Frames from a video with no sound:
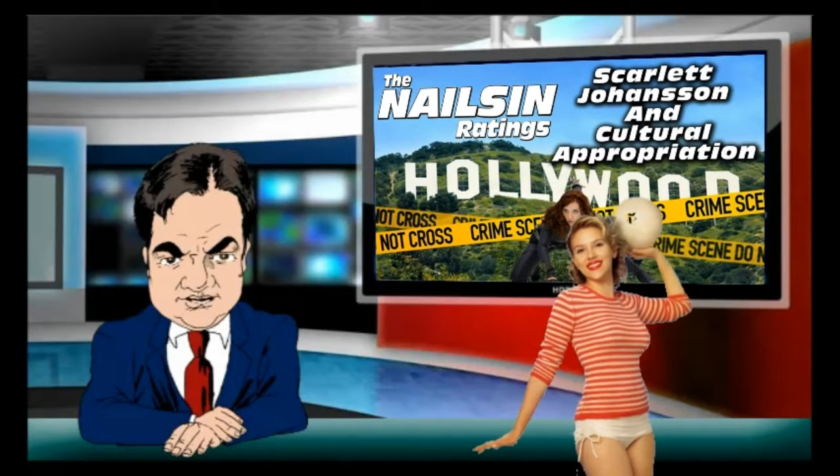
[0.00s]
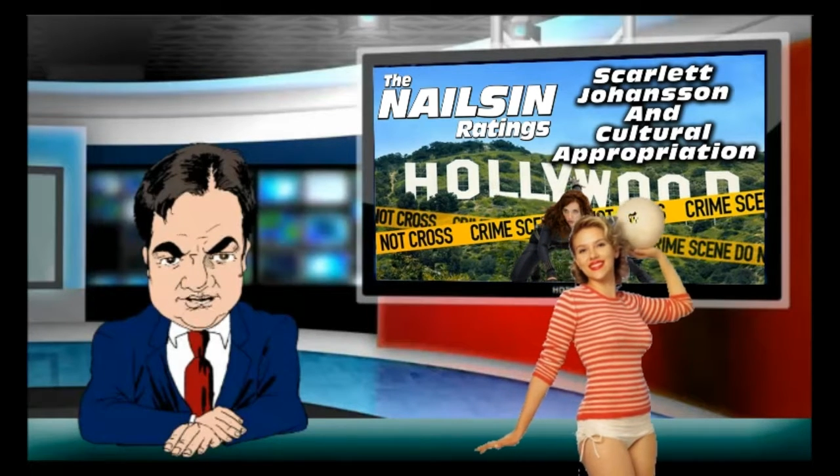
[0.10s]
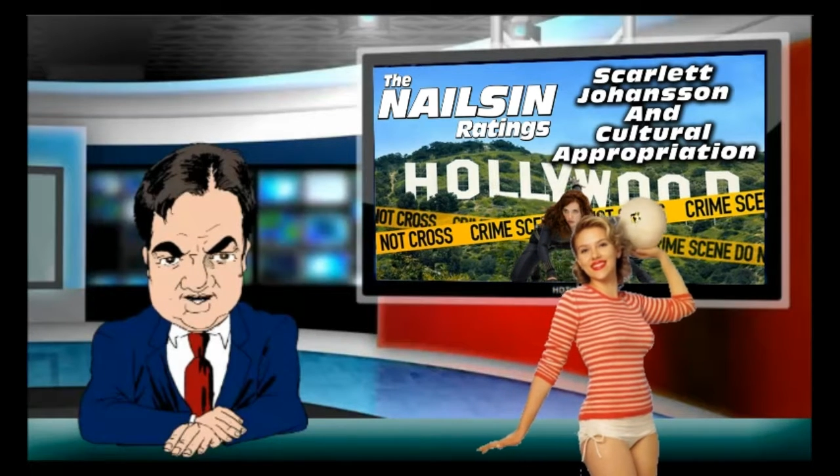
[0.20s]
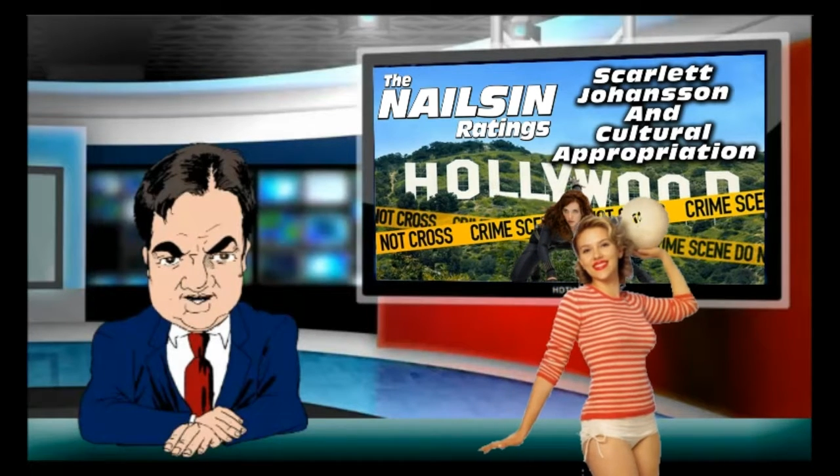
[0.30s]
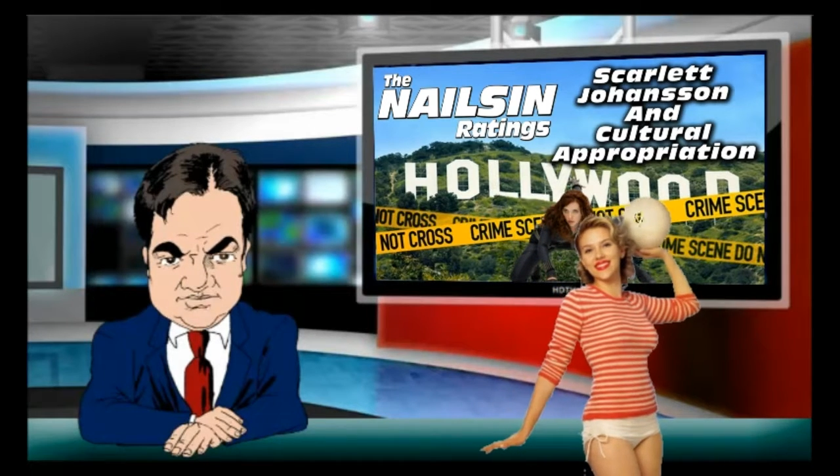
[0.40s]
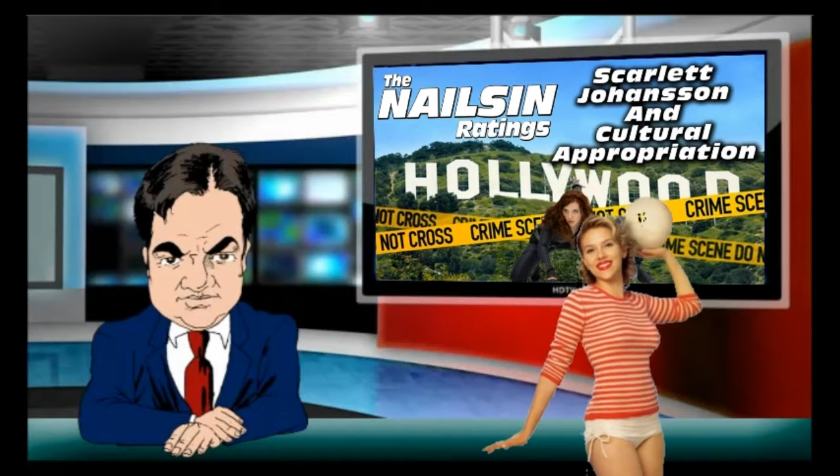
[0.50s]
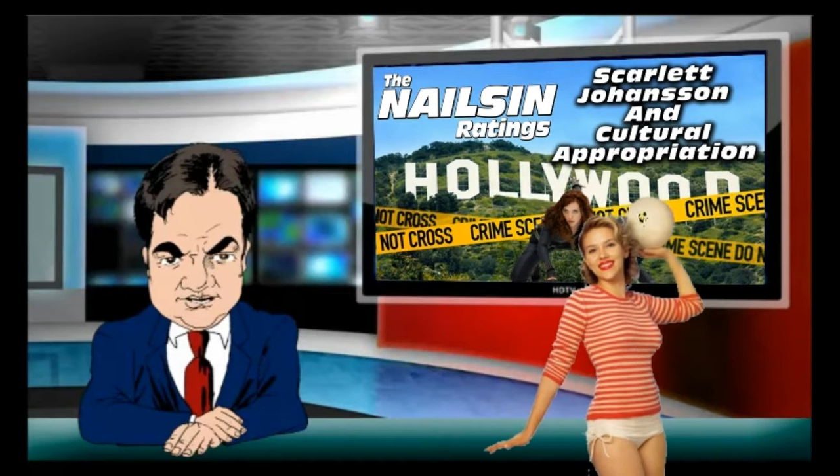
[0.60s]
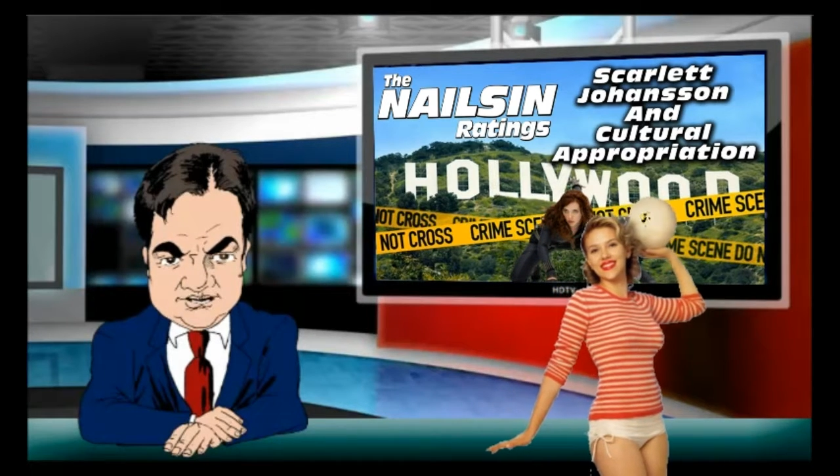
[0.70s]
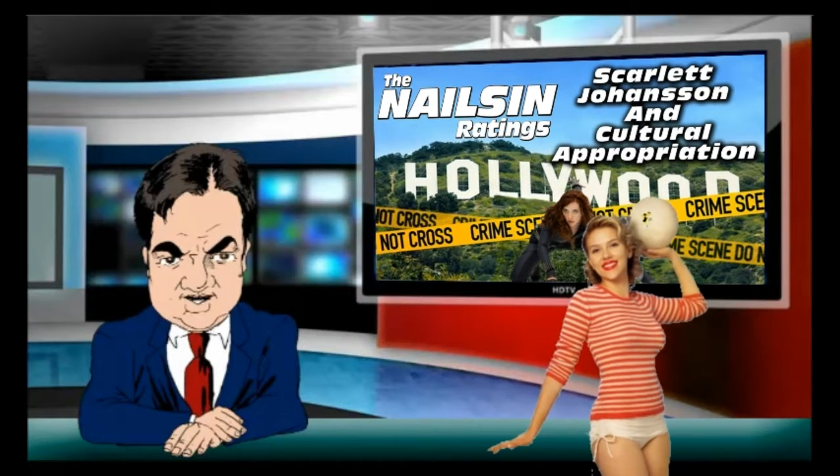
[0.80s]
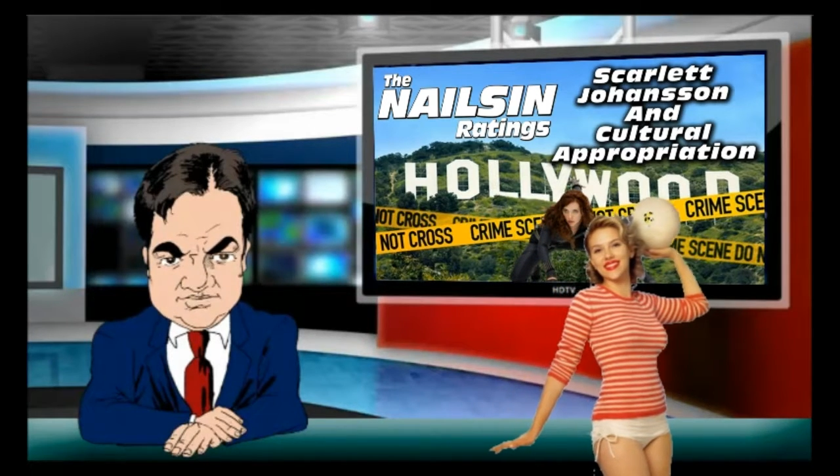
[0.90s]
but,
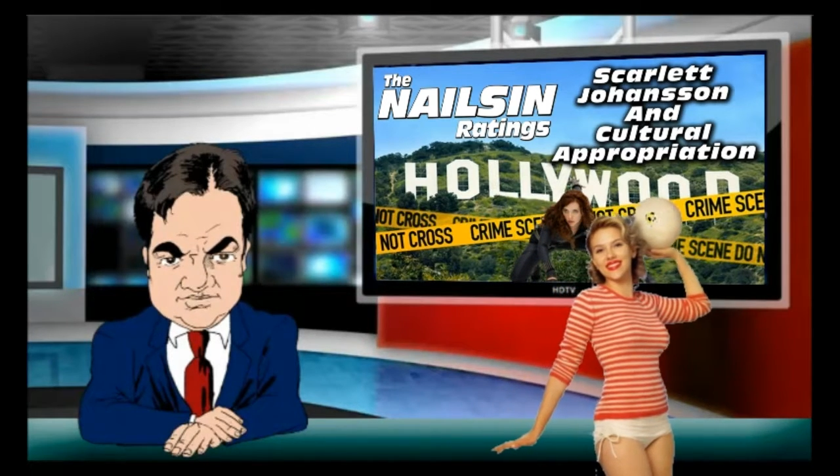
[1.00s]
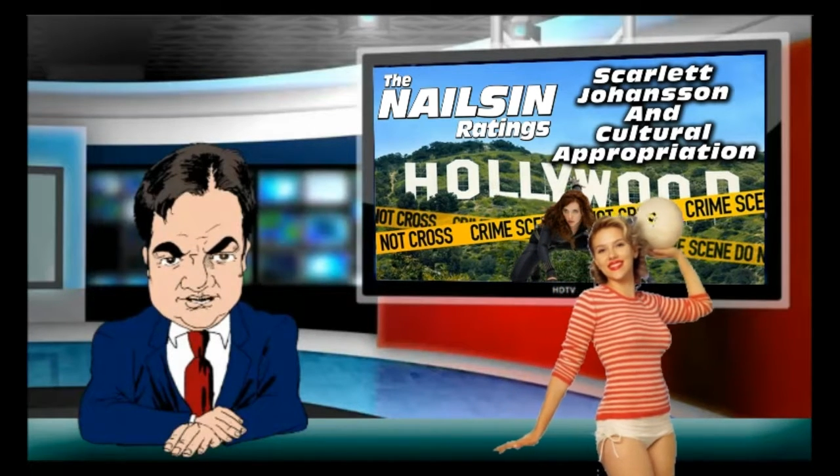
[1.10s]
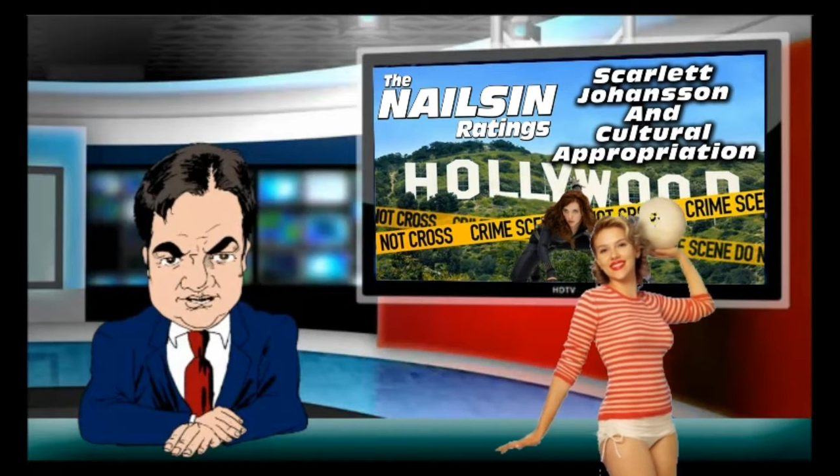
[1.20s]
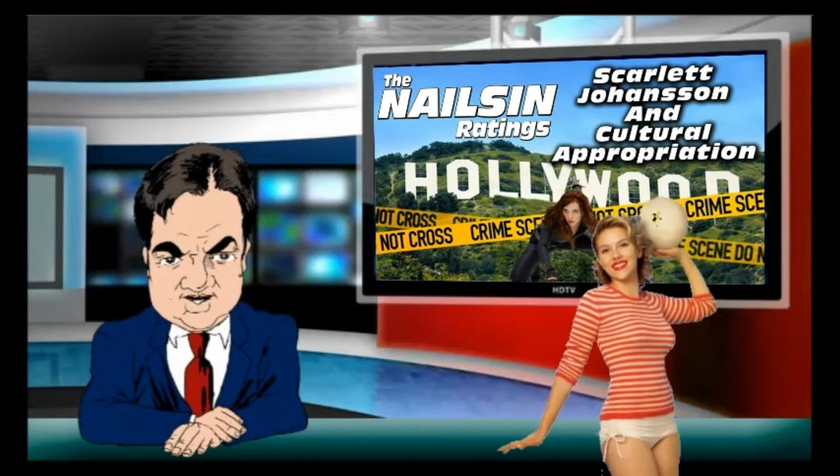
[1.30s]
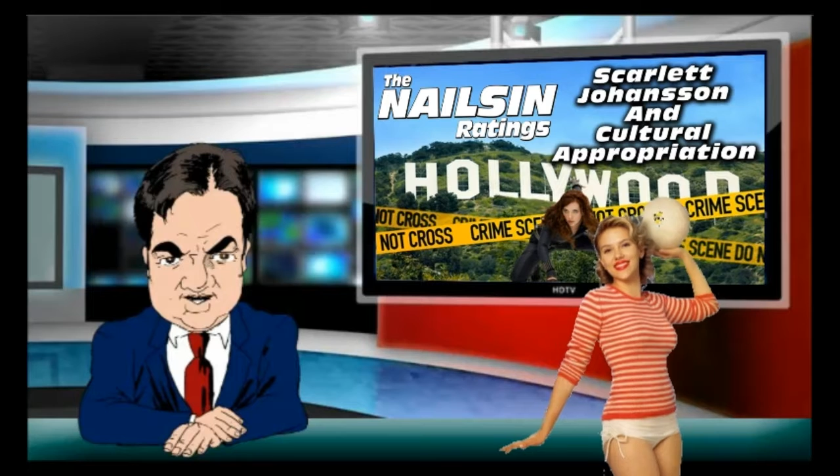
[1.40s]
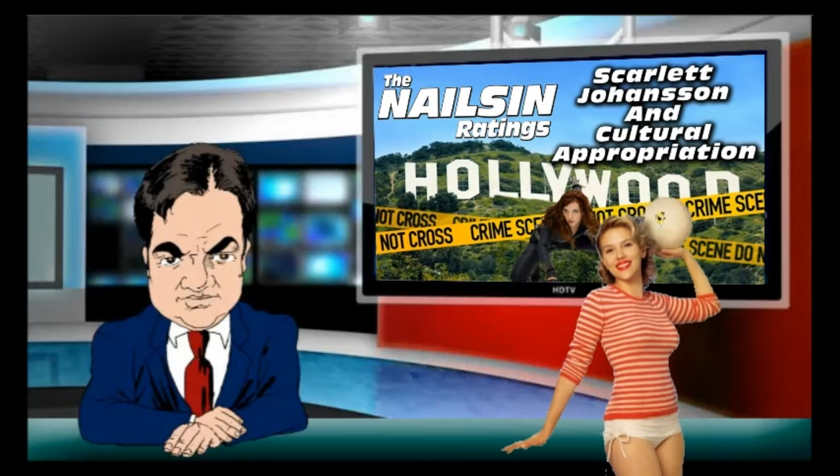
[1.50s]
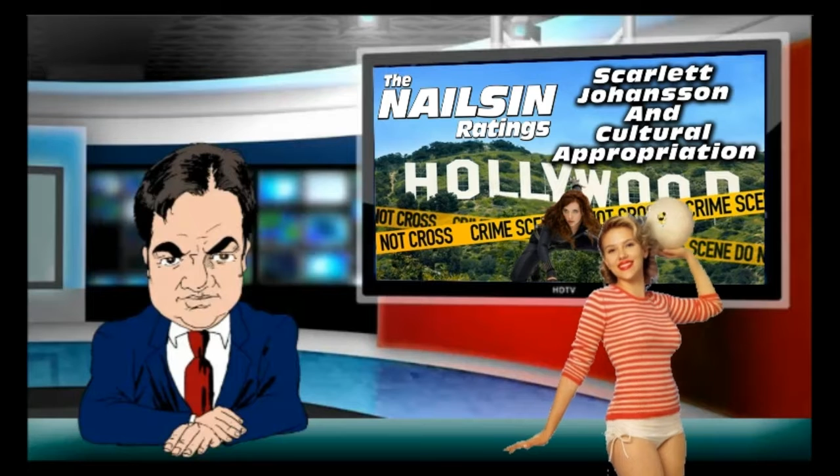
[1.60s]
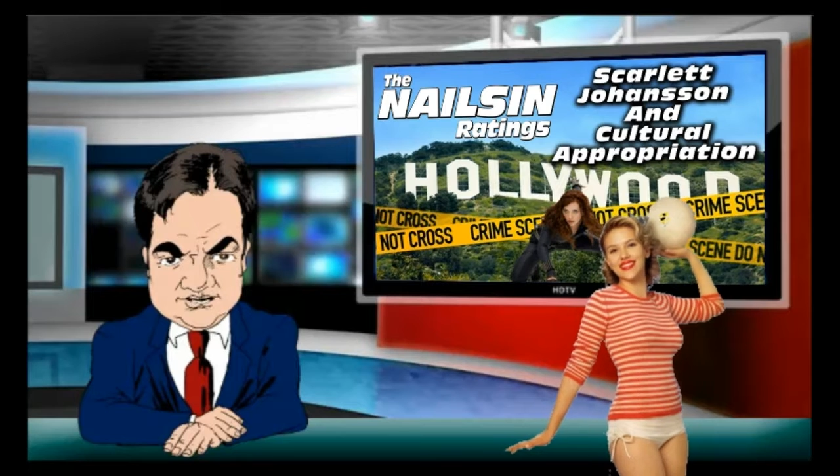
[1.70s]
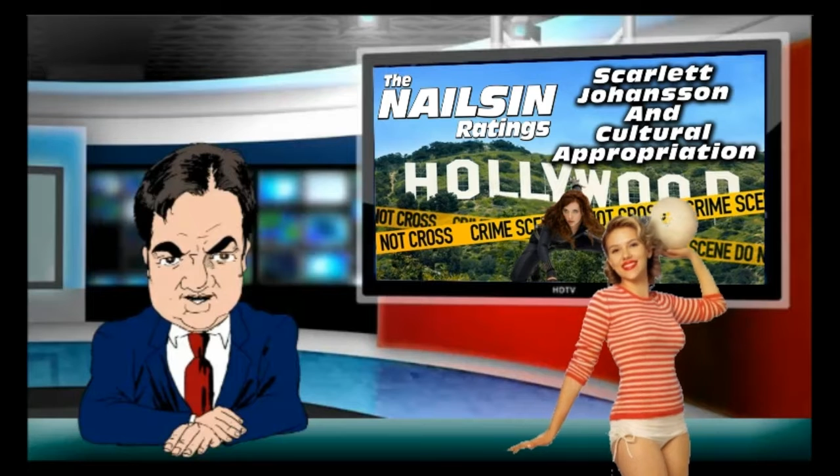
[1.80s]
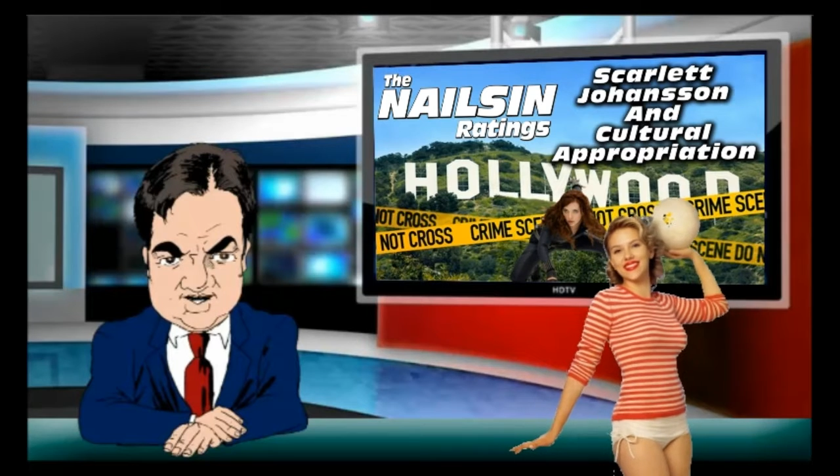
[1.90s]
uh,
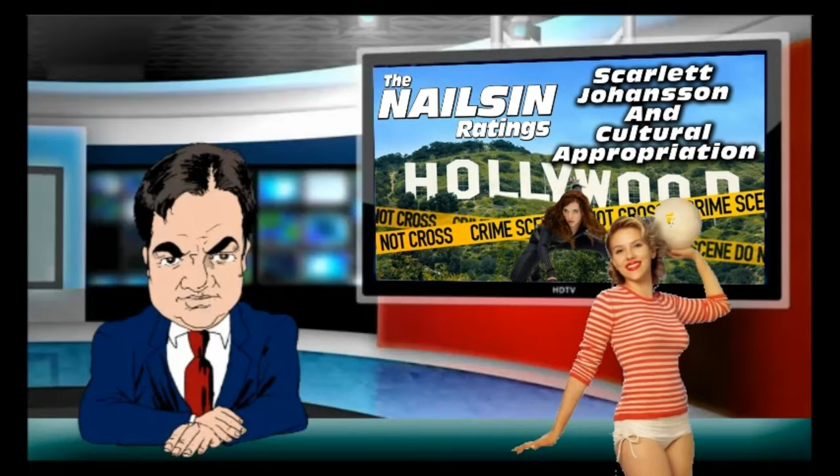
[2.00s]
yeah,